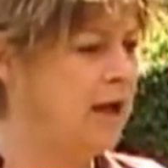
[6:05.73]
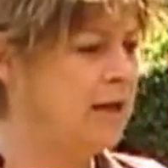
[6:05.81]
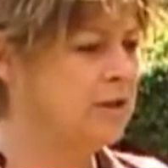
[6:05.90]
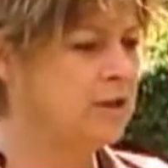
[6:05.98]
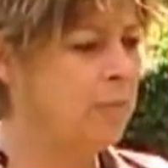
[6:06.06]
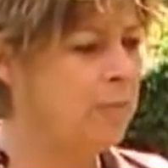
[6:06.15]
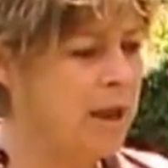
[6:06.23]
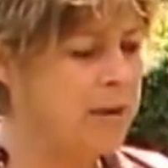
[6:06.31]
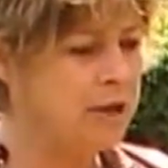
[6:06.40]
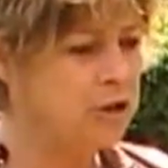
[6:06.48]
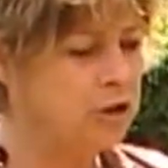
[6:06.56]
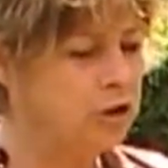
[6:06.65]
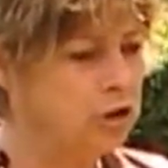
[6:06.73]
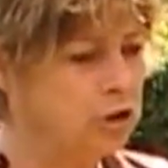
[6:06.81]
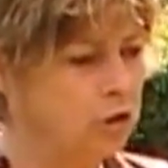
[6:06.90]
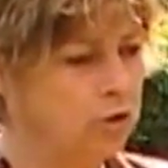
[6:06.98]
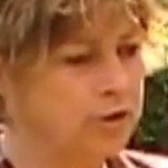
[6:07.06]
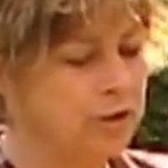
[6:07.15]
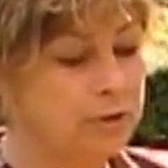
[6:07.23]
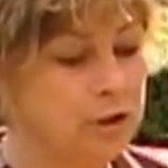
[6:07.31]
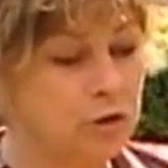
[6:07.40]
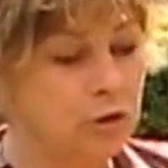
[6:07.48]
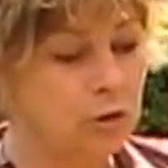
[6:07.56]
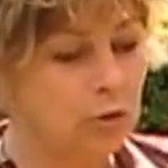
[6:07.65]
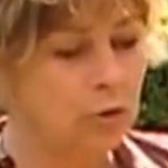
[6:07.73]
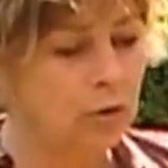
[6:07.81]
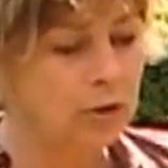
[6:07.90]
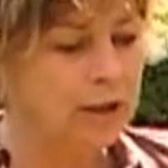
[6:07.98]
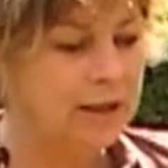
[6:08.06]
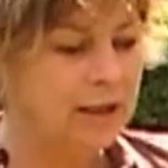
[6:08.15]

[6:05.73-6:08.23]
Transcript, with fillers: Some maybe are too short, some too tall,